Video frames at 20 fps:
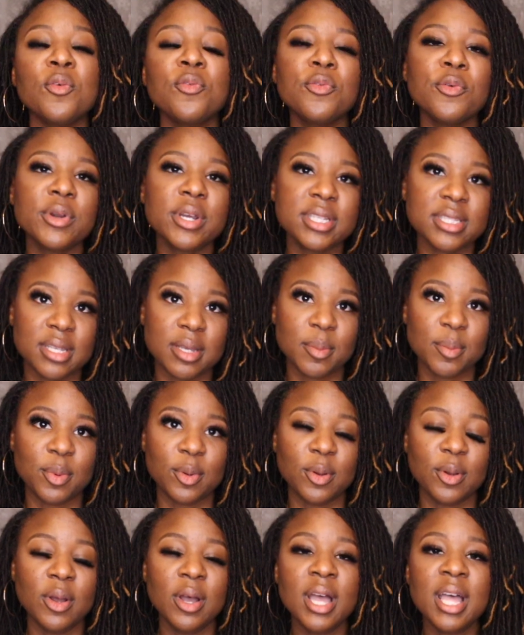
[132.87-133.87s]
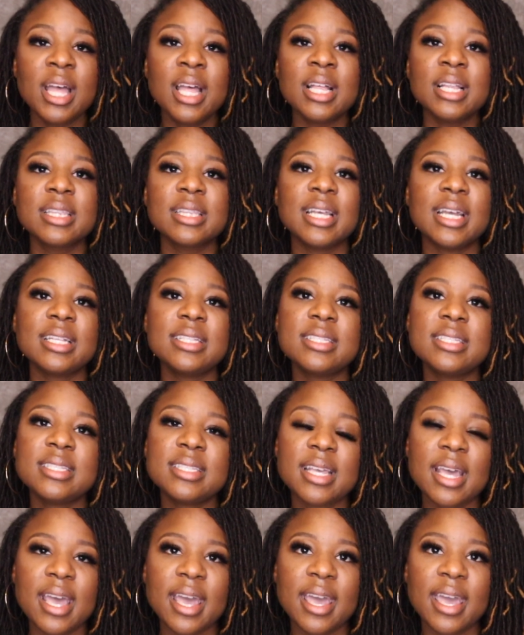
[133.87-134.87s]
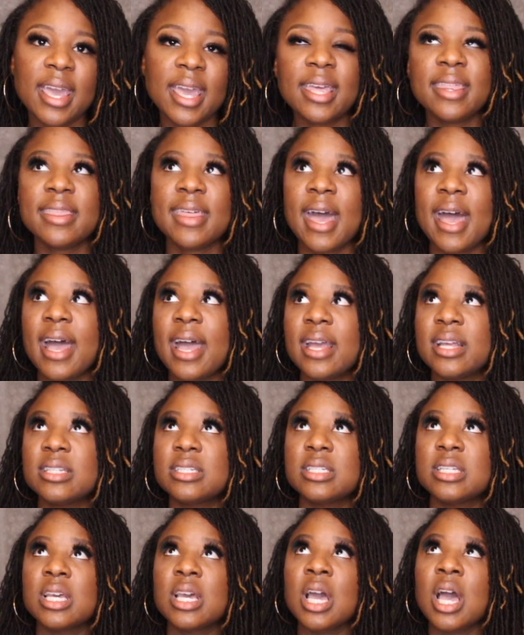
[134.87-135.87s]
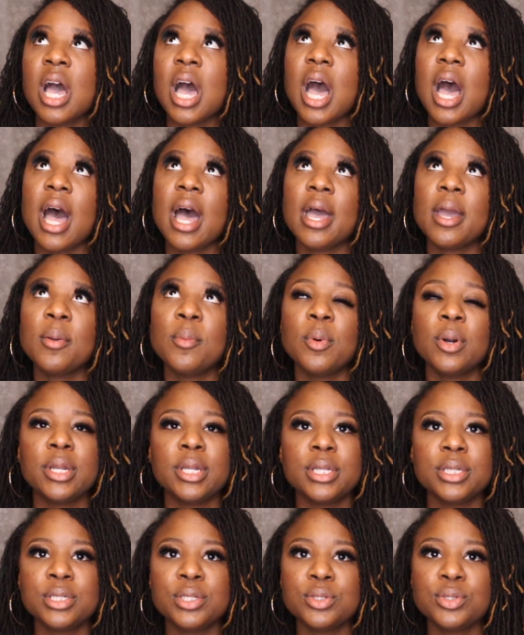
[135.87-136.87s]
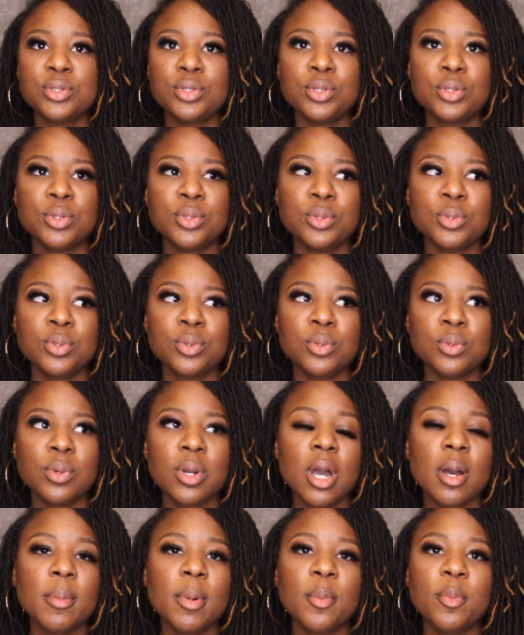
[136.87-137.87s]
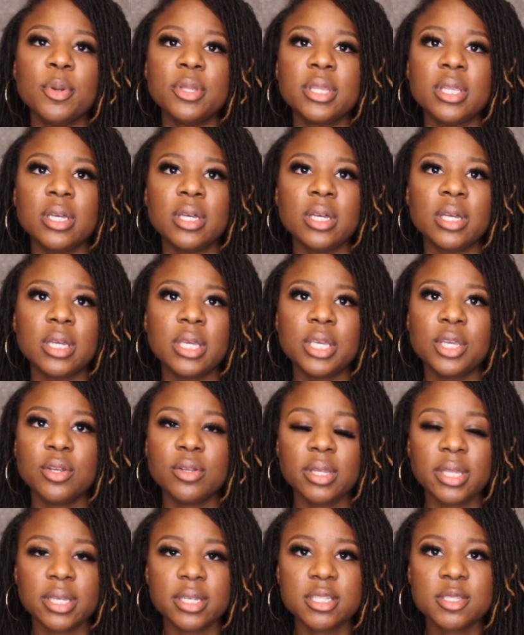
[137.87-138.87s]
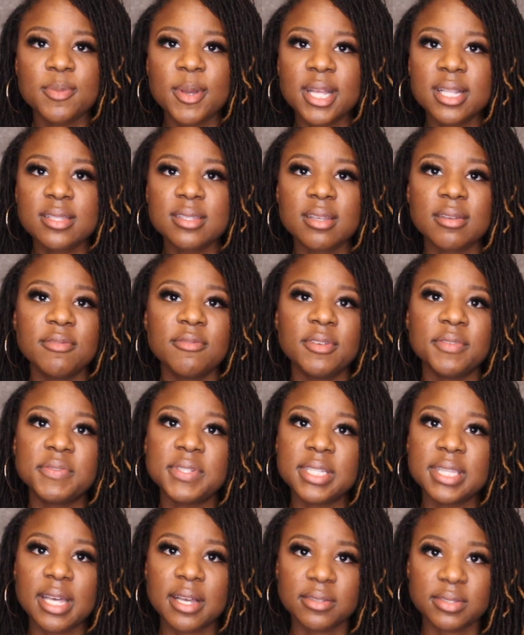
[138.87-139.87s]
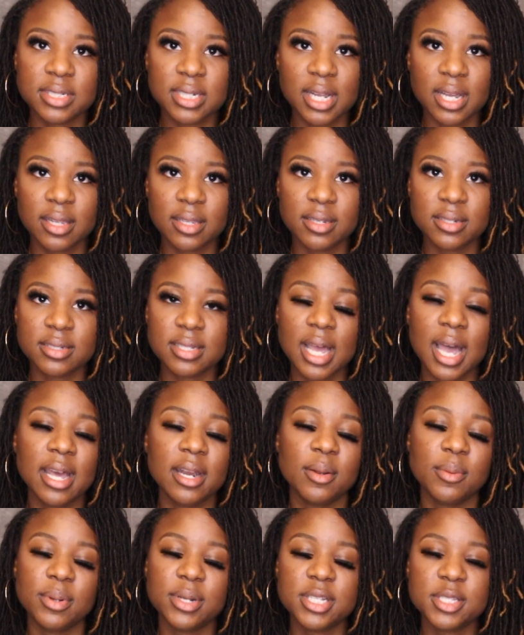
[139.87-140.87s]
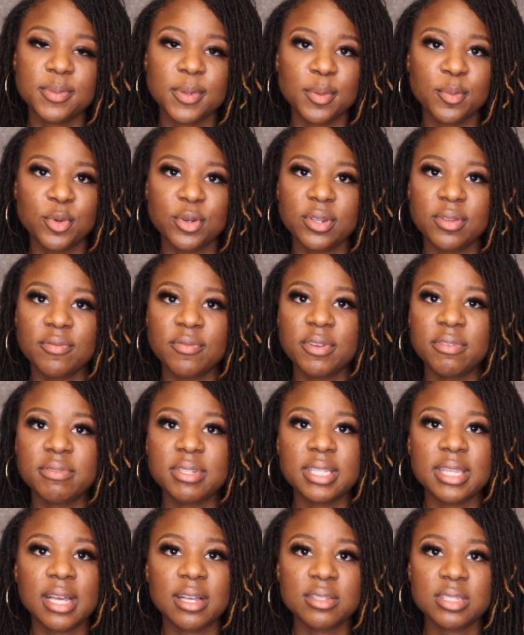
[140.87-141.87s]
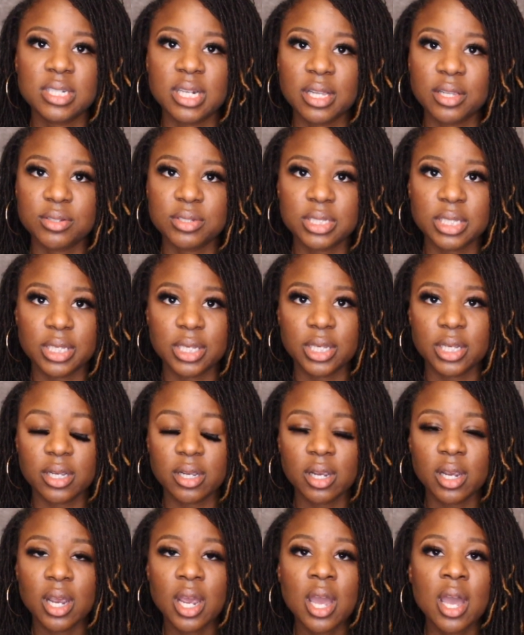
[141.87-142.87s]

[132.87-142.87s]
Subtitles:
For example, let's say that I wanted to come up with a yearly expense of $50,000. I don't want to spend more than $50,000 a year.